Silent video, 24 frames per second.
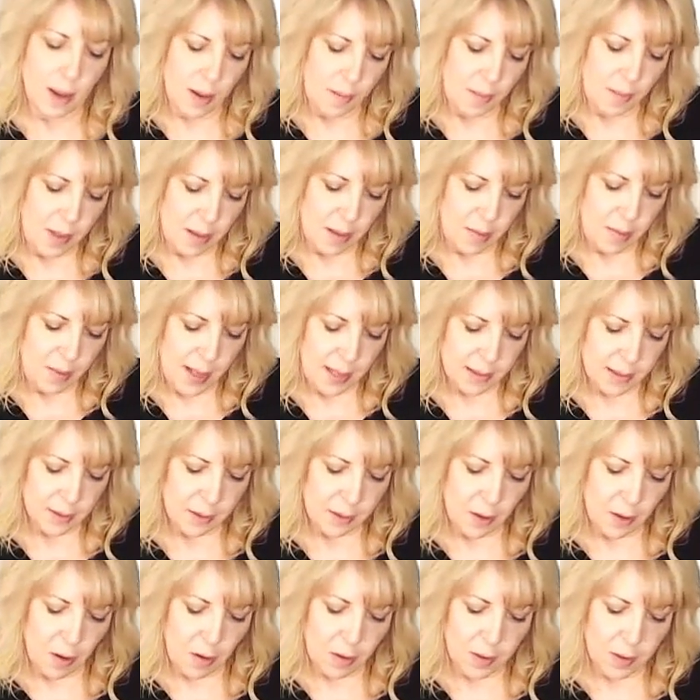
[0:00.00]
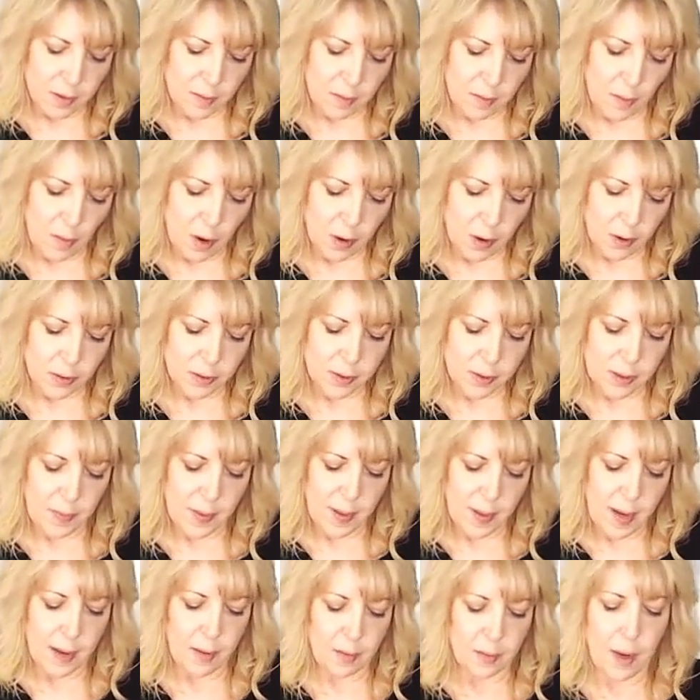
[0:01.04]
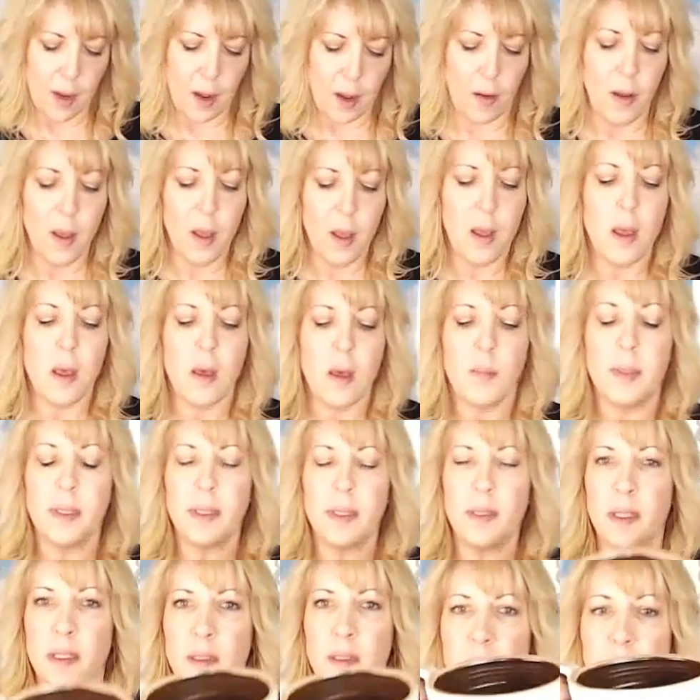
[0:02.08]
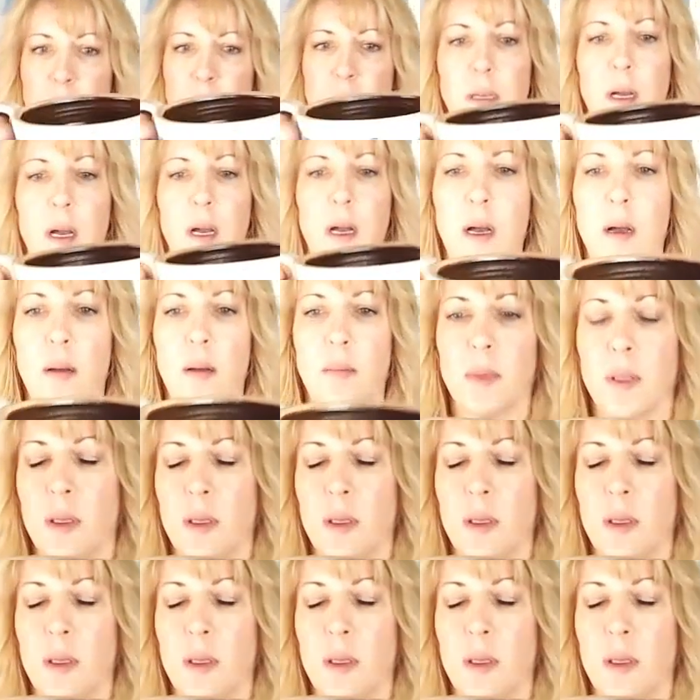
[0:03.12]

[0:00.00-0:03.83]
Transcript: Maybe that's an artist mark or something. I don't know. But this is um,